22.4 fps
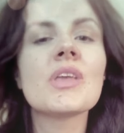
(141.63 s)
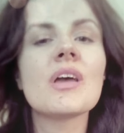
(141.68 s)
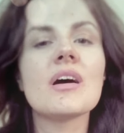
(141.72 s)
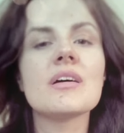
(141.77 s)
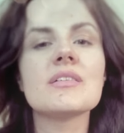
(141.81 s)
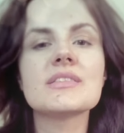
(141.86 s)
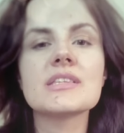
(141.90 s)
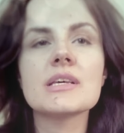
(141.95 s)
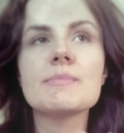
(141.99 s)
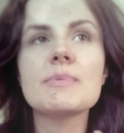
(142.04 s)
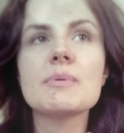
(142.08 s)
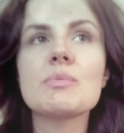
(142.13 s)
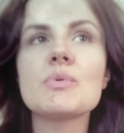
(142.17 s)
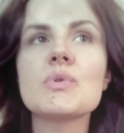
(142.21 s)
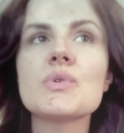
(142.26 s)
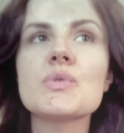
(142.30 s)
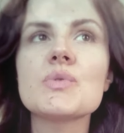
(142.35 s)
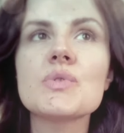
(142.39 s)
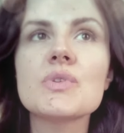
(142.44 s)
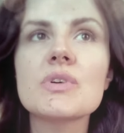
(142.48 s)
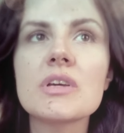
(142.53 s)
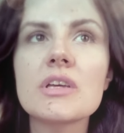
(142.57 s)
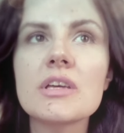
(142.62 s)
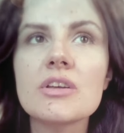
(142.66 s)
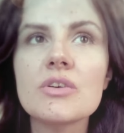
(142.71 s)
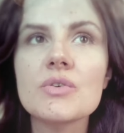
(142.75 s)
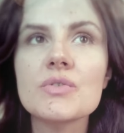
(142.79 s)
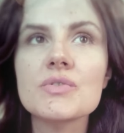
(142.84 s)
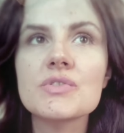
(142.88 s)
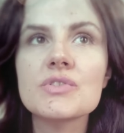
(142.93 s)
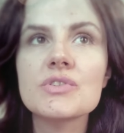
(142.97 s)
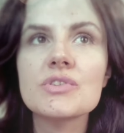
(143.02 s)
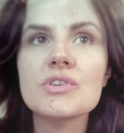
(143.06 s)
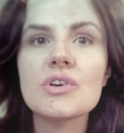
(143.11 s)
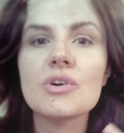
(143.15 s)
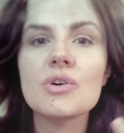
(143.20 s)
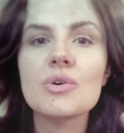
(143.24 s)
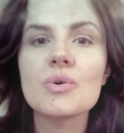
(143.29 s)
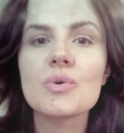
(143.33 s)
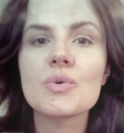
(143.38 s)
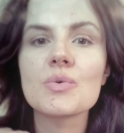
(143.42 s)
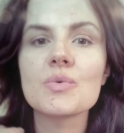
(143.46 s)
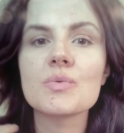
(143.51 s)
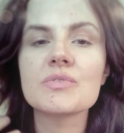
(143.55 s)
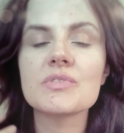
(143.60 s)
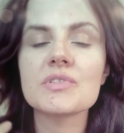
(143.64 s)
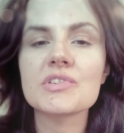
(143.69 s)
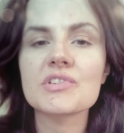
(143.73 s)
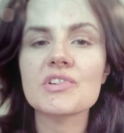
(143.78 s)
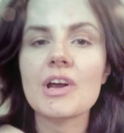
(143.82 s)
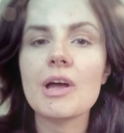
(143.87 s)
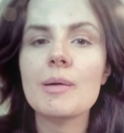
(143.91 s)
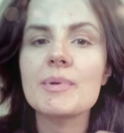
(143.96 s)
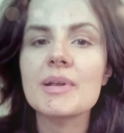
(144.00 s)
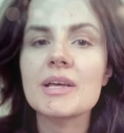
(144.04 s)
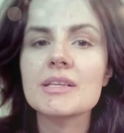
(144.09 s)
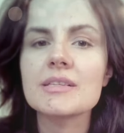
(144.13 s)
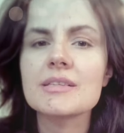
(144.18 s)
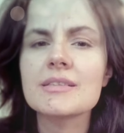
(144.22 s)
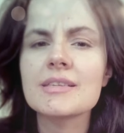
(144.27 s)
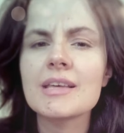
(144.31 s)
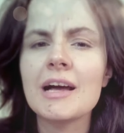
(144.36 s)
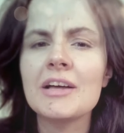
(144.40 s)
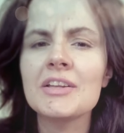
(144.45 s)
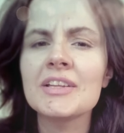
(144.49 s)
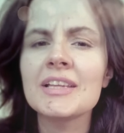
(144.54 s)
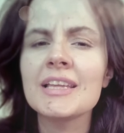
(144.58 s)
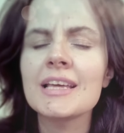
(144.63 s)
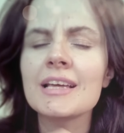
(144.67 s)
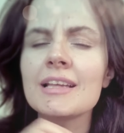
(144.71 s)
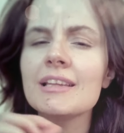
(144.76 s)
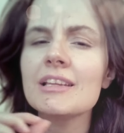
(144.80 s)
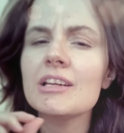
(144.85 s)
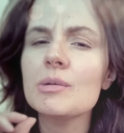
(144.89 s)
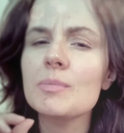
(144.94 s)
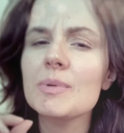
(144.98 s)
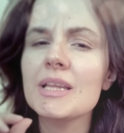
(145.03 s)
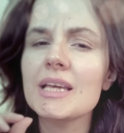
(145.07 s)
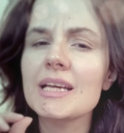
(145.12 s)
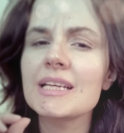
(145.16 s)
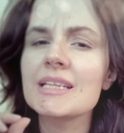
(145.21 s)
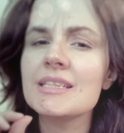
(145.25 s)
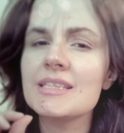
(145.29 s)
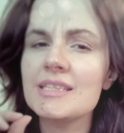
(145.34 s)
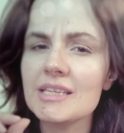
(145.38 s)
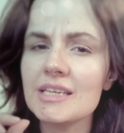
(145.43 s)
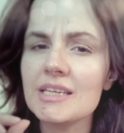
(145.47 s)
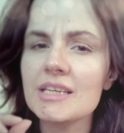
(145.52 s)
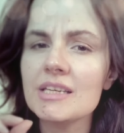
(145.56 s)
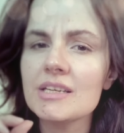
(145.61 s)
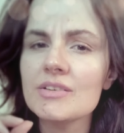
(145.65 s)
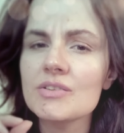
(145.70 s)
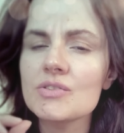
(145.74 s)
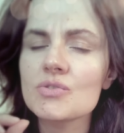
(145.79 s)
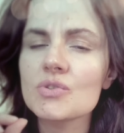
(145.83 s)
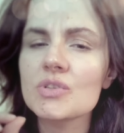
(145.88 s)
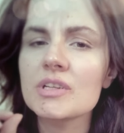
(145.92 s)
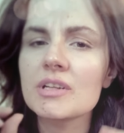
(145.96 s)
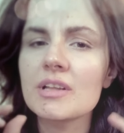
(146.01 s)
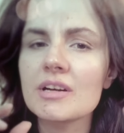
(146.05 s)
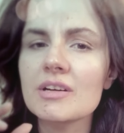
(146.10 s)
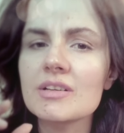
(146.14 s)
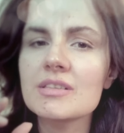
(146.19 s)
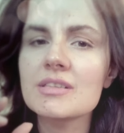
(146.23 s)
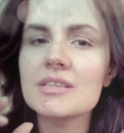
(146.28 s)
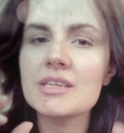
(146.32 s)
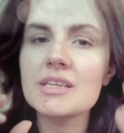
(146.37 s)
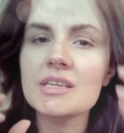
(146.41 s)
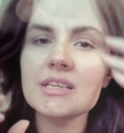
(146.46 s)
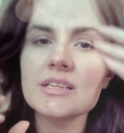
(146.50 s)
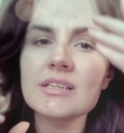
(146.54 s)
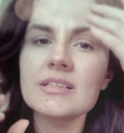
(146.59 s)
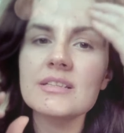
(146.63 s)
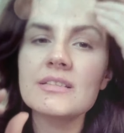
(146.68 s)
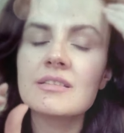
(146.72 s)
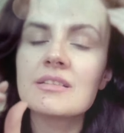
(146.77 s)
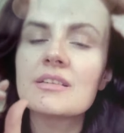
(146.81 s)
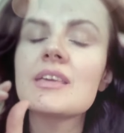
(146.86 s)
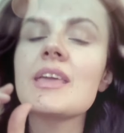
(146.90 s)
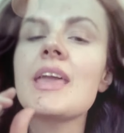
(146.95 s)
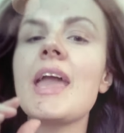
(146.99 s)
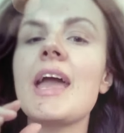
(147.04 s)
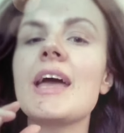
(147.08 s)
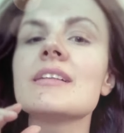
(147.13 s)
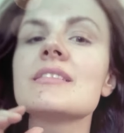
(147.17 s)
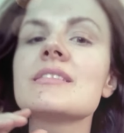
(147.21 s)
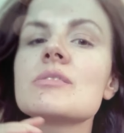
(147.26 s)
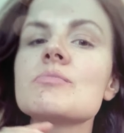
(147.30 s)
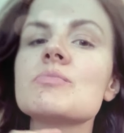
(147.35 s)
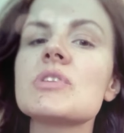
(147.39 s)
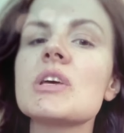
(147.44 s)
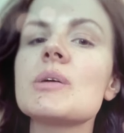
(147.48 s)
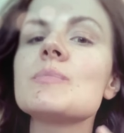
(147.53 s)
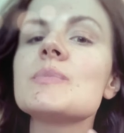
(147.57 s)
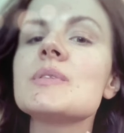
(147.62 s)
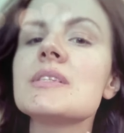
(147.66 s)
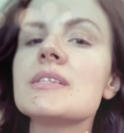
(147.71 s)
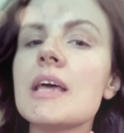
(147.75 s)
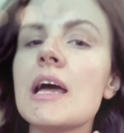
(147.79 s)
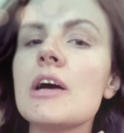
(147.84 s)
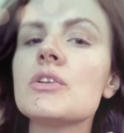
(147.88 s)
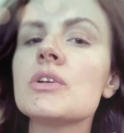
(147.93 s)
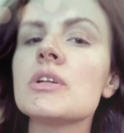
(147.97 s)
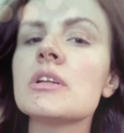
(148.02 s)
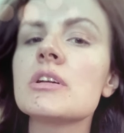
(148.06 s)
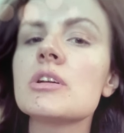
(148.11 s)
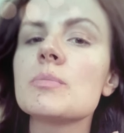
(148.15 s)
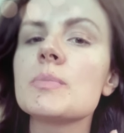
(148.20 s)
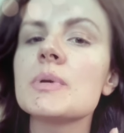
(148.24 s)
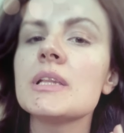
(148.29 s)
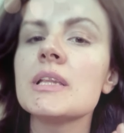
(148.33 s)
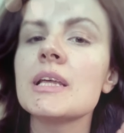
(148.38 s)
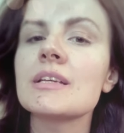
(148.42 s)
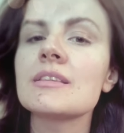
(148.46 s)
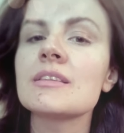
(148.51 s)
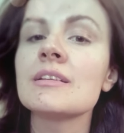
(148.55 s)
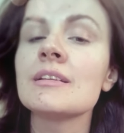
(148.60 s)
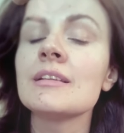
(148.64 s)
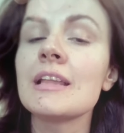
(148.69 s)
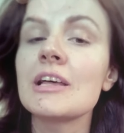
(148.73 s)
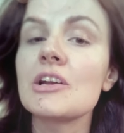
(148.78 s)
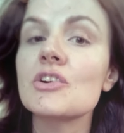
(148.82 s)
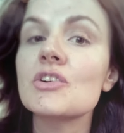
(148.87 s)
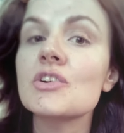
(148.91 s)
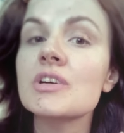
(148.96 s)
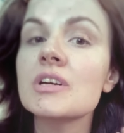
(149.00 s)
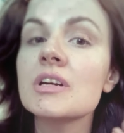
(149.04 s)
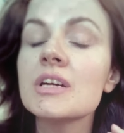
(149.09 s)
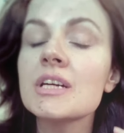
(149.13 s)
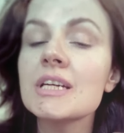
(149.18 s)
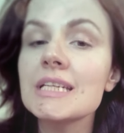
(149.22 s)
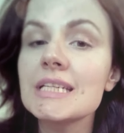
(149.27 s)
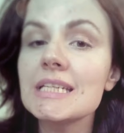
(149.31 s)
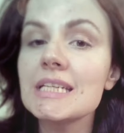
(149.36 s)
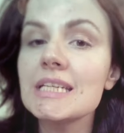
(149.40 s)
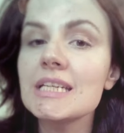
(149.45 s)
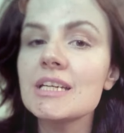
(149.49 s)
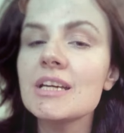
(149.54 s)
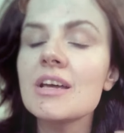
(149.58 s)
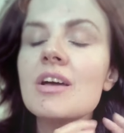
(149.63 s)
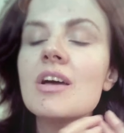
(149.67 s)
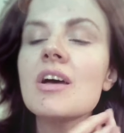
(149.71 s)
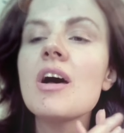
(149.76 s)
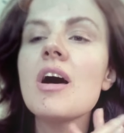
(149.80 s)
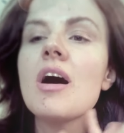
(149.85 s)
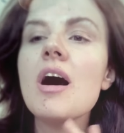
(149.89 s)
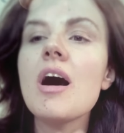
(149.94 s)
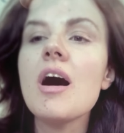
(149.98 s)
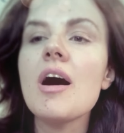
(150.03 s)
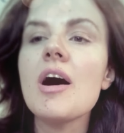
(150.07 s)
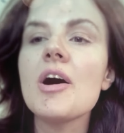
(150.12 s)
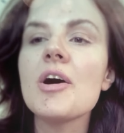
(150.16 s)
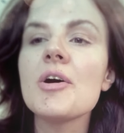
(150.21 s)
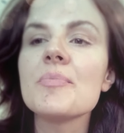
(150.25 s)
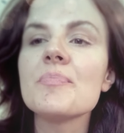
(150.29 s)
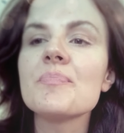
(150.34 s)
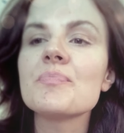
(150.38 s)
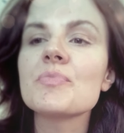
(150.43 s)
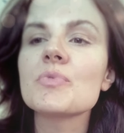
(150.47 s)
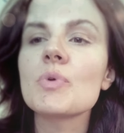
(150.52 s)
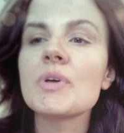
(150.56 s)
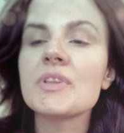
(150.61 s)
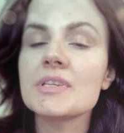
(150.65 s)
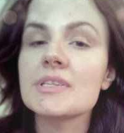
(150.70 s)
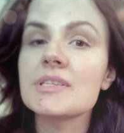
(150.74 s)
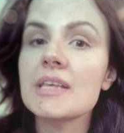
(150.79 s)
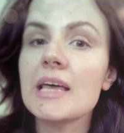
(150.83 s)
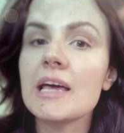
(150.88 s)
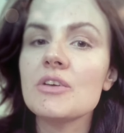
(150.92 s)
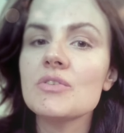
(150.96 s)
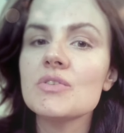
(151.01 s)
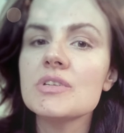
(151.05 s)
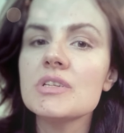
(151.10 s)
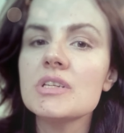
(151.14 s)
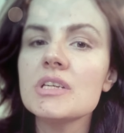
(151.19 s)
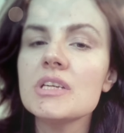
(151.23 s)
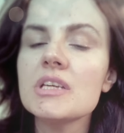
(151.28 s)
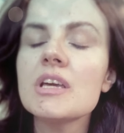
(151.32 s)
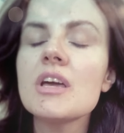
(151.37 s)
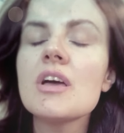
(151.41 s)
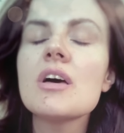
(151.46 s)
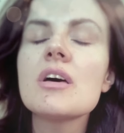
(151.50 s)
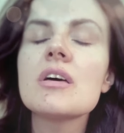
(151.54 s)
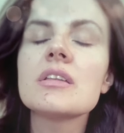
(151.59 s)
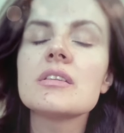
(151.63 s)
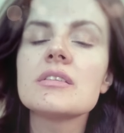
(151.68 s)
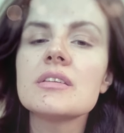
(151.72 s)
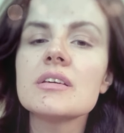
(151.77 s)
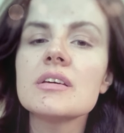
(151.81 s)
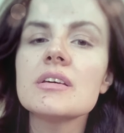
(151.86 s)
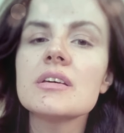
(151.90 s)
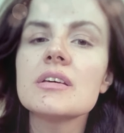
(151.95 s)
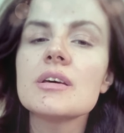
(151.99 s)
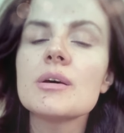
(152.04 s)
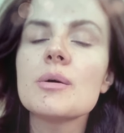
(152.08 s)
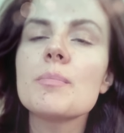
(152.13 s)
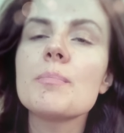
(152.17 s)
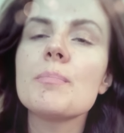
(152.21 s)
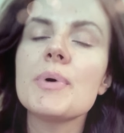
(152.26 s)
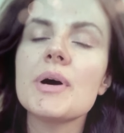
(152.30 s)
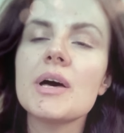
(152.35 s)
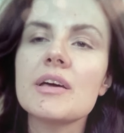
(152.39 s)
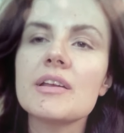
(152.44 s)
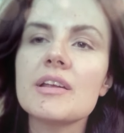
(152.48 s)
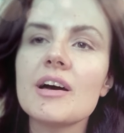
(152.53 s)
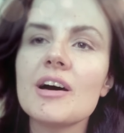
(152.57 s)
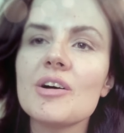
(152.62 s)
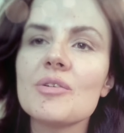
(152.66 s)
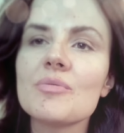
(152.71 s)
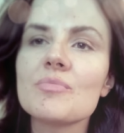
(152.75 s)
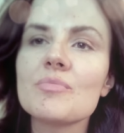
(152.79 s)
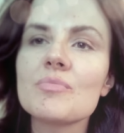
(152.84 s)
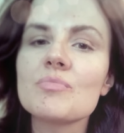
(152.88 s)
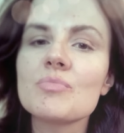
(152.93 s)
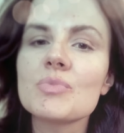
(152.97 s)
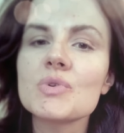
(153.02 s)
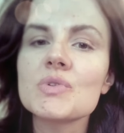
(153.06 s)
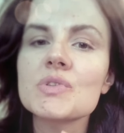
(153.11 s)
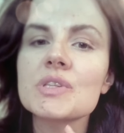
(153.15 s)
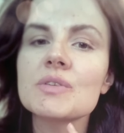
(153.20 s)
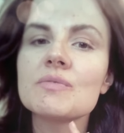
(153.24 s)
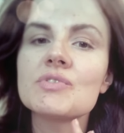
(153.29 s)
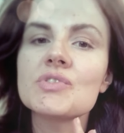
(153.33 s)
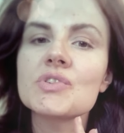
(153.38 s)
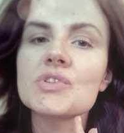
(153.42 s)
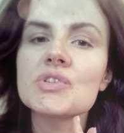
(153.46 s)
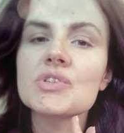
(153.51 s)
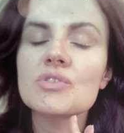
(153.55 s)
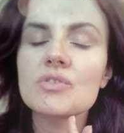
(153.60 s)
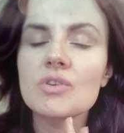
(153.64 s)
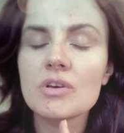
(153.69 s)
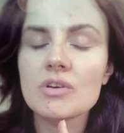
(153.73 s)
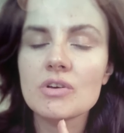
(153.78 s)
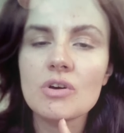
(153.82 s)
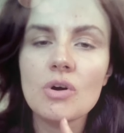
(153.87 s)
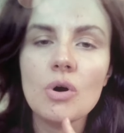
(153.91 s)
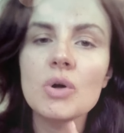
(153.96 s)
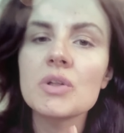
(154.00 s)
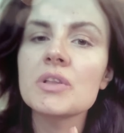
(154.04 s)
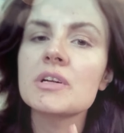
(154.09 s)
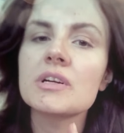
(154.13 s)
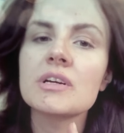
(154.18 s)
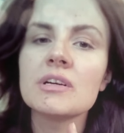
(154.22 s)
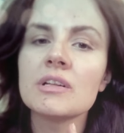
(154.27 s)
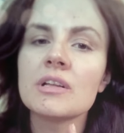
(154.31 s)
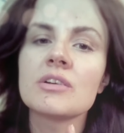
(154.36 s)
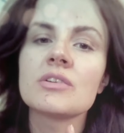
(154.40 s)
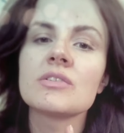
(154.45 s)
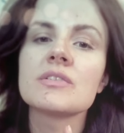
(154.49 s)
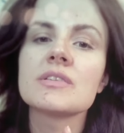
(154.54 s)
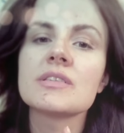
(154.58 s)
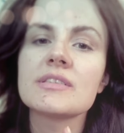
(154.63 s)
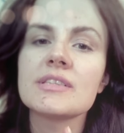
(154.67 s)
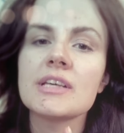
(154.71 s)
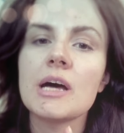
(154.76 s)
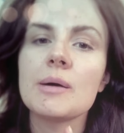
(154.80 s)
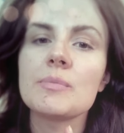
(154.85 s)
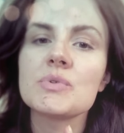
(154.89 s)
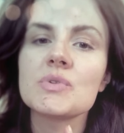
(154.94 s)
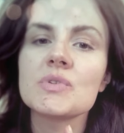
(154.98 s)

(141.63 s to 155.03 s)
And some people can also describe it as sound a little bit like a D. So the letter T can sometimes sound a little bit like the letter D um, and the sound D d, but um, mostly we just call it a glottal stop.